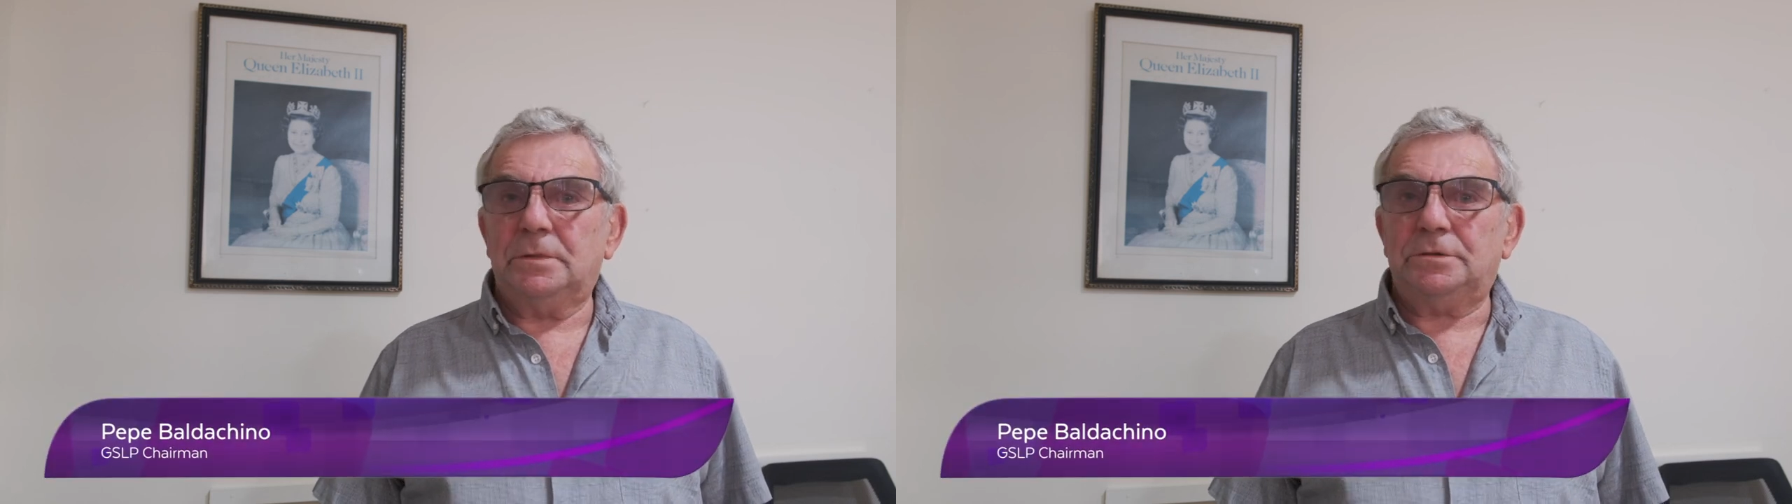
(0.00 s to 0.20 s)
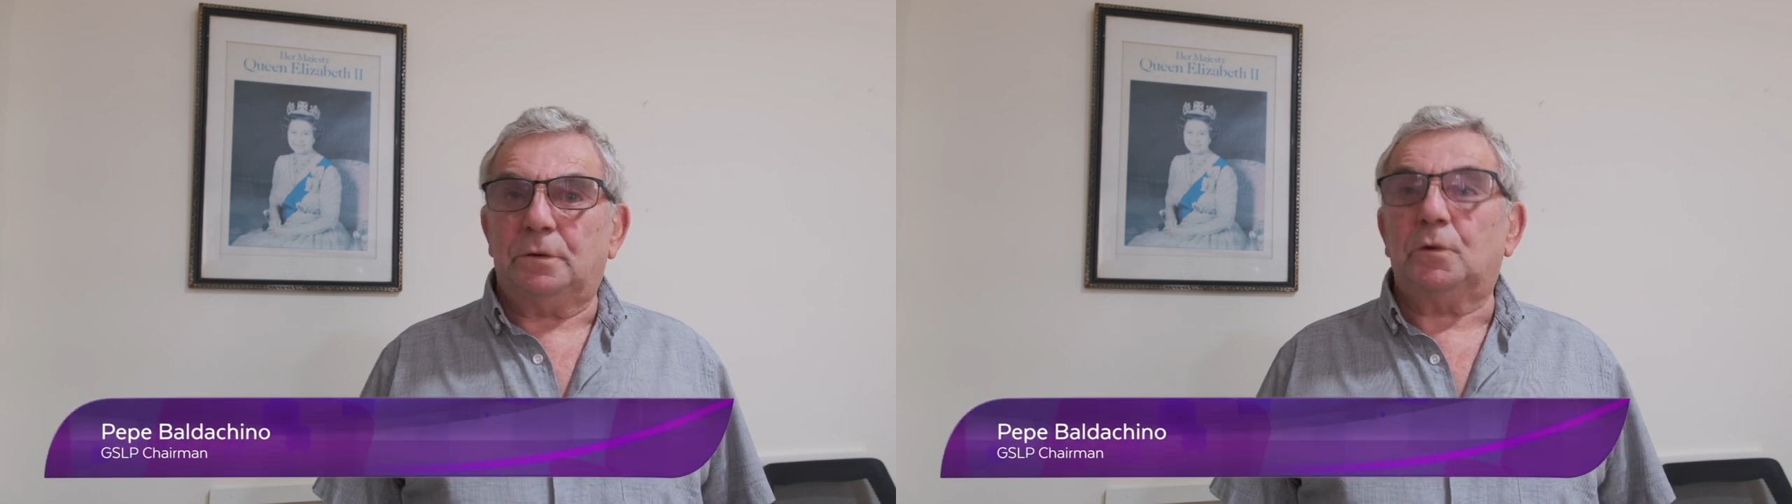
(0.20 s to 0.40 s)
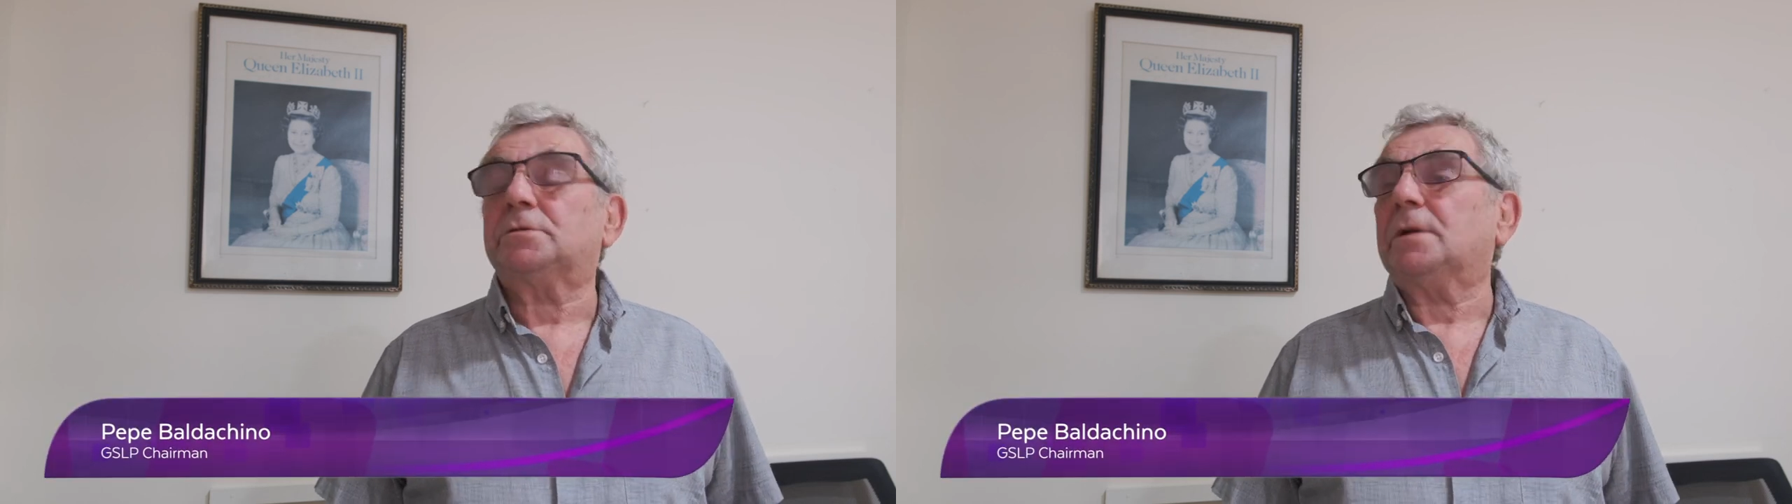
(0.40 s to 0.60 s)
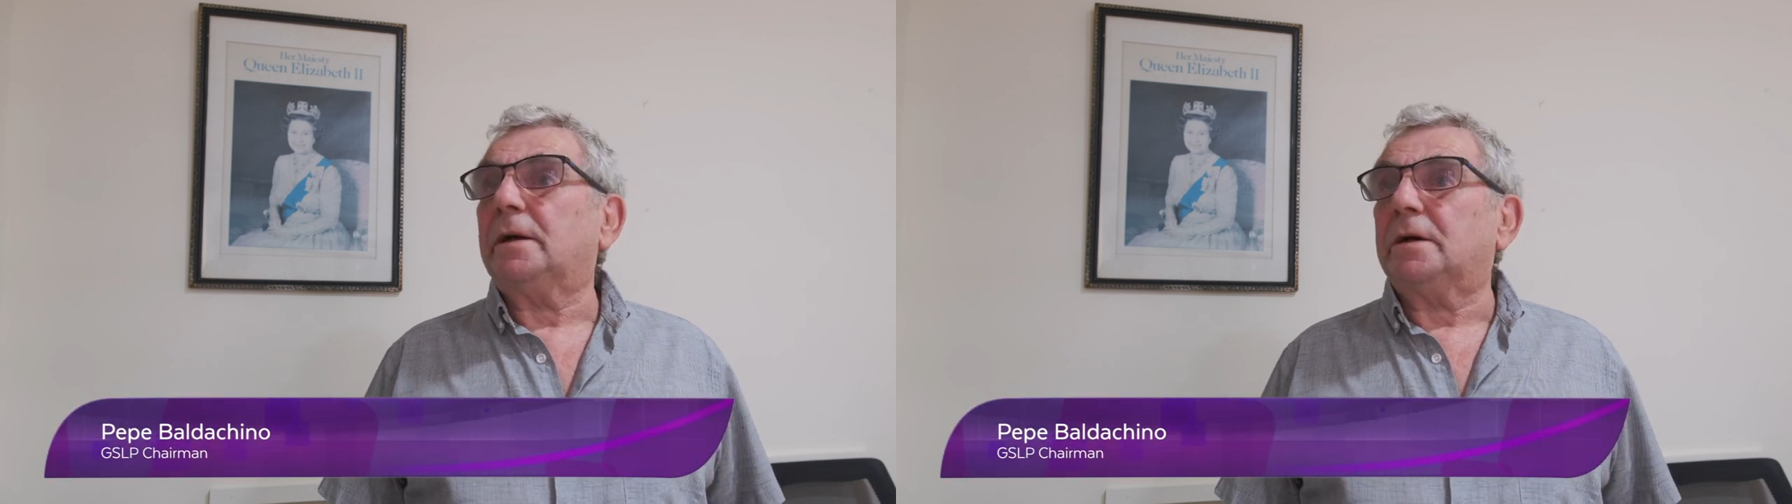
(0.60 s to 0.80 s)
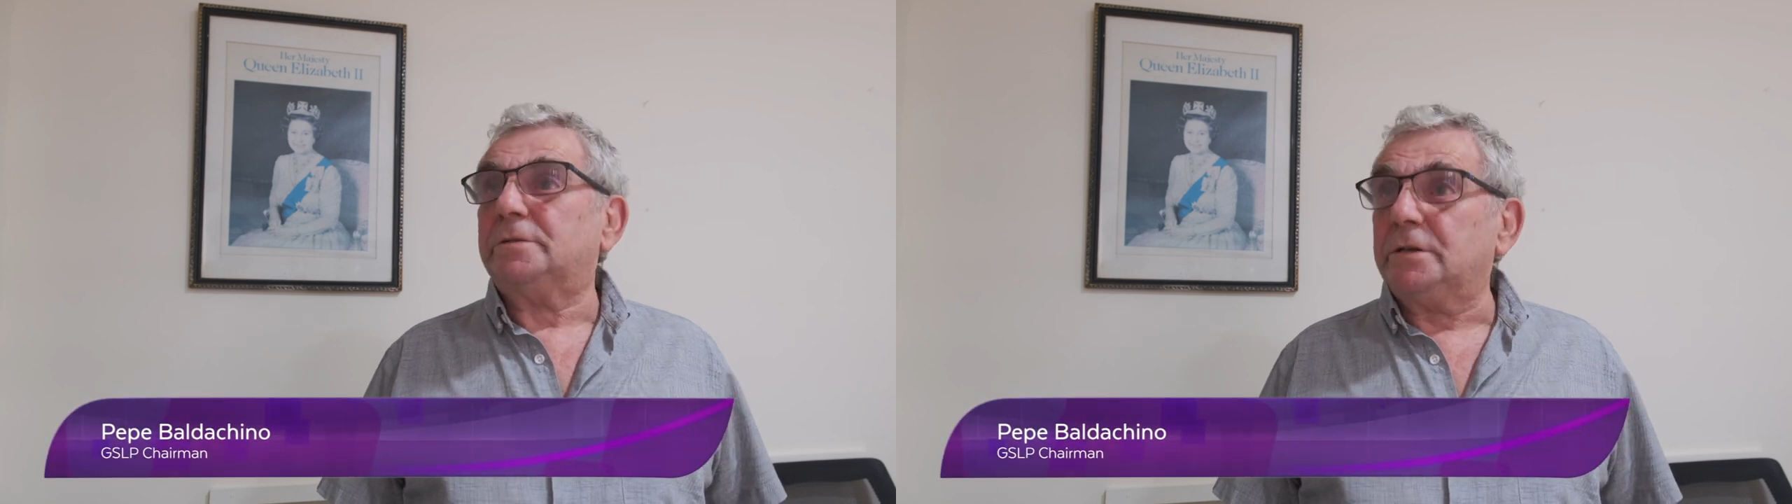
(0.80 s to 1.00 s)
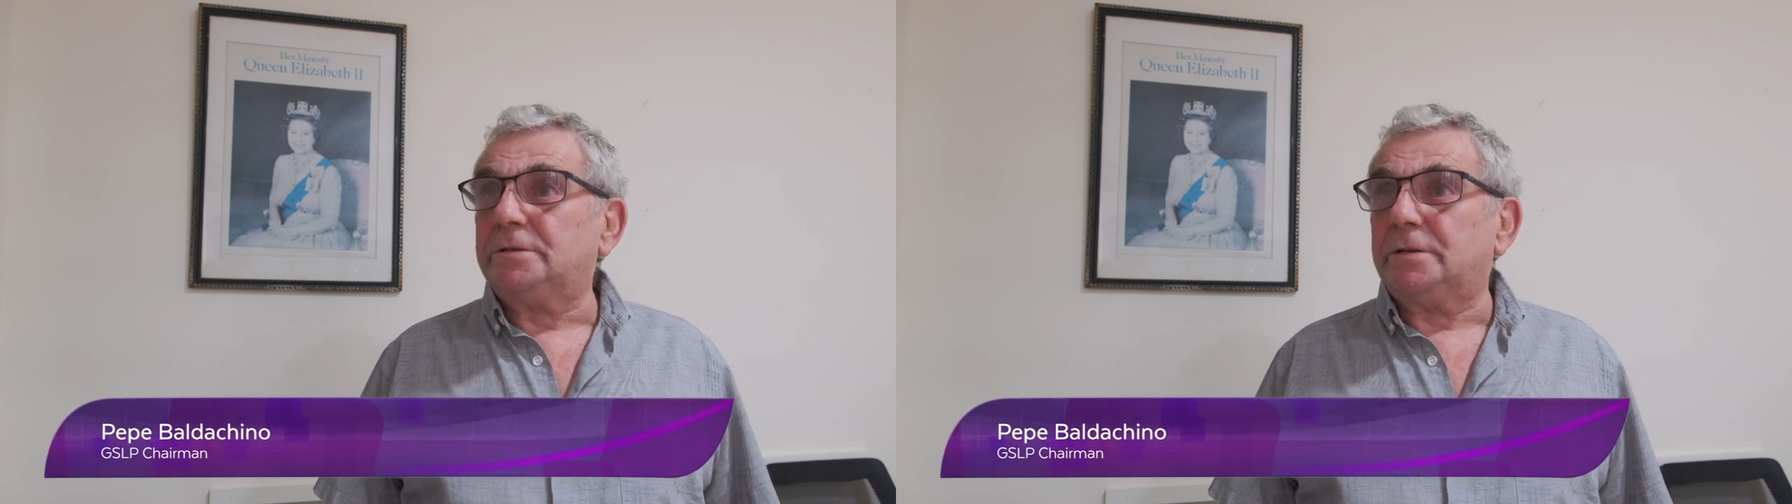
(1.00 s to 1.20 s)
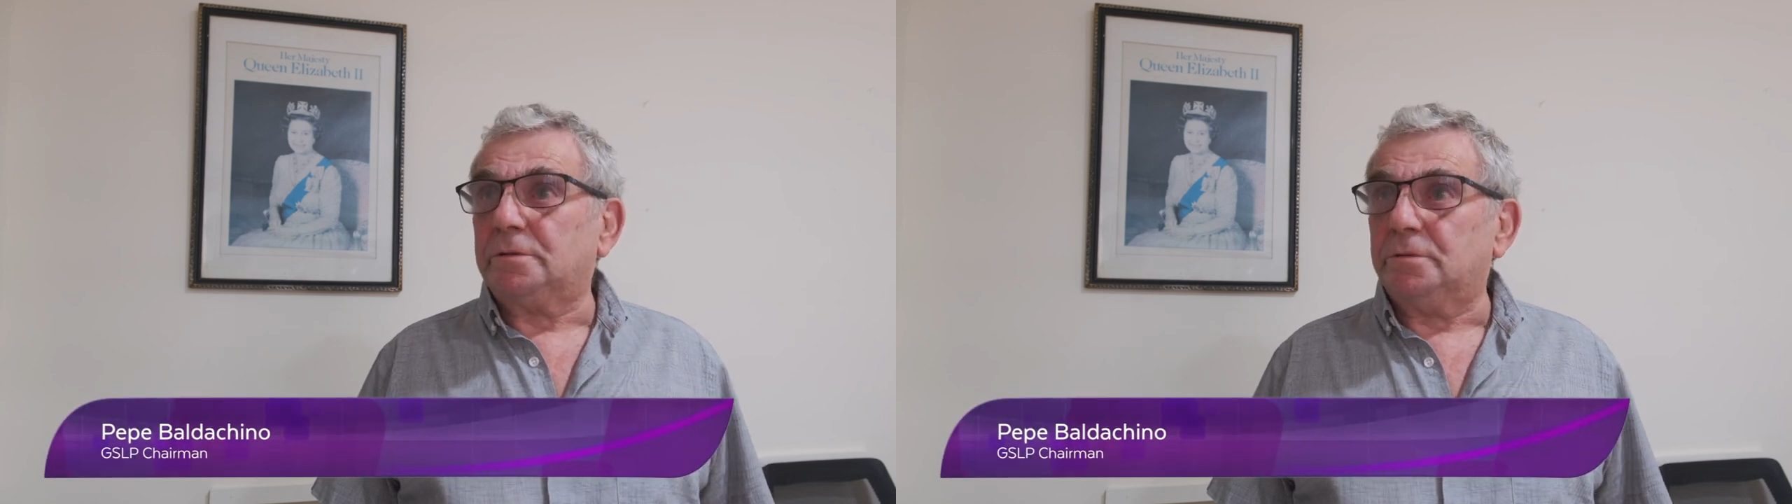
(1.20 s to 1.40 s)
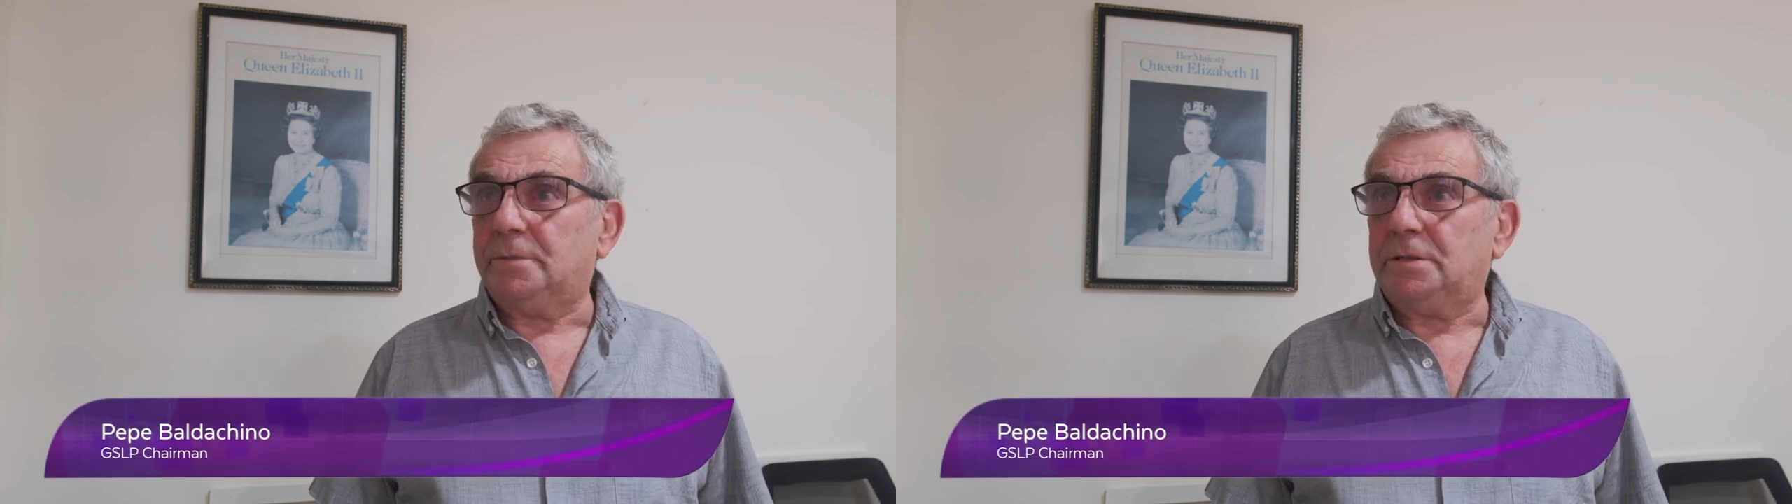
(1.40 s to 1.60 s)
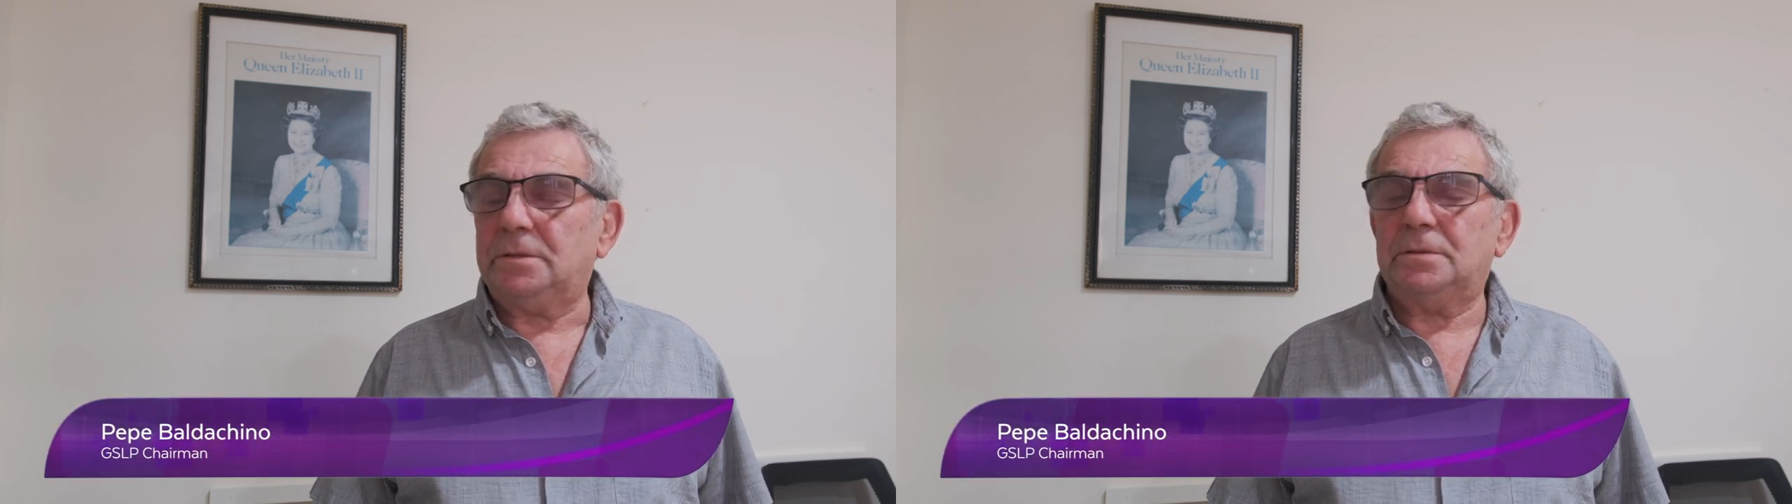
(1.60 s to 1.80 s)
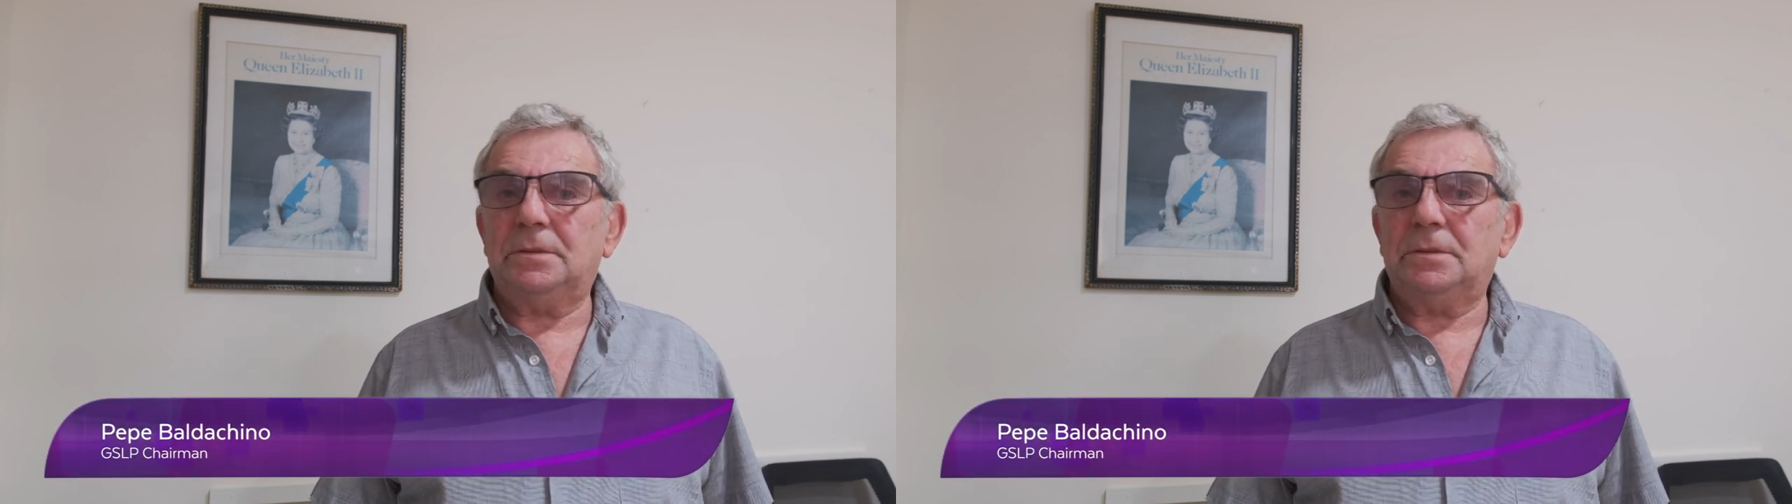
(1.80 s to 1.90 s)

She was like a sister to me